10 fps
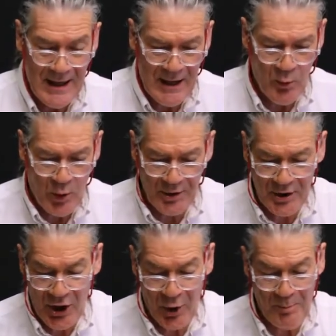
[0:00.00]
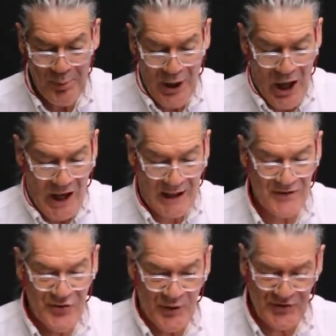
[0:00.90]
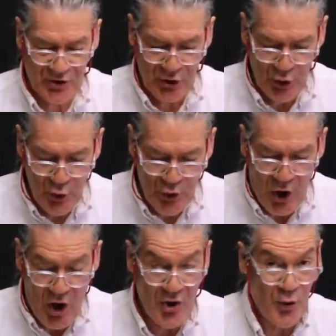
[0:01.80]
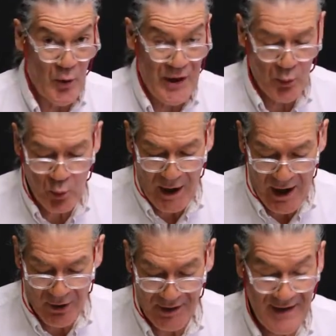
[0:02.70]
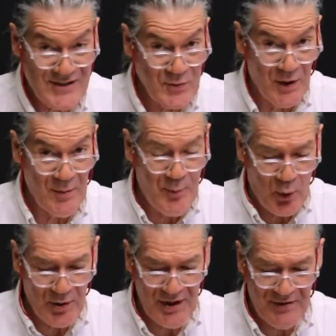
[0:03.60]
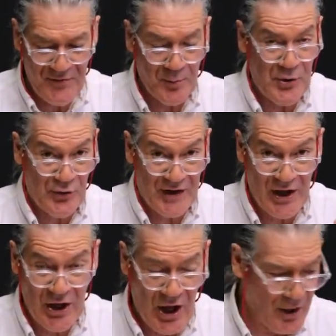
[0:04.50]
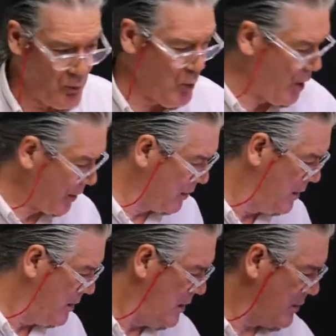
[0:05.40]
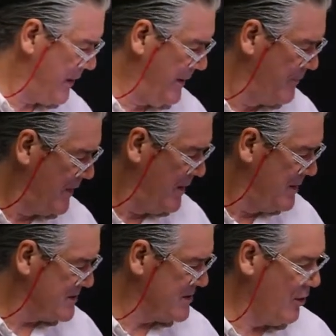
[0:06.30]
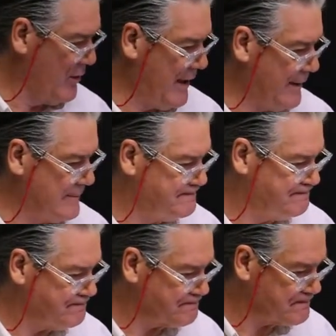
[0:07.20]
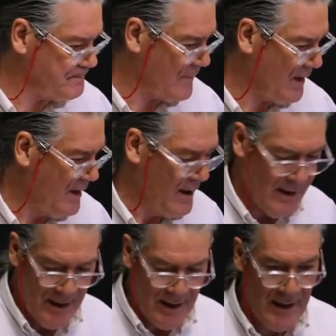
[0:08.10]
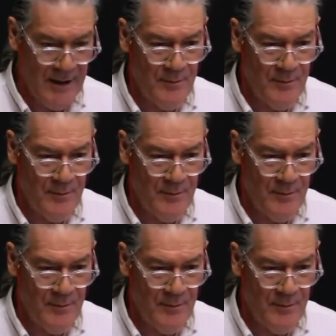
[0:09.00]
a watercolor block, so it's glued all the way around, and that's real important if you're using a lot of water, okay? So um, uh,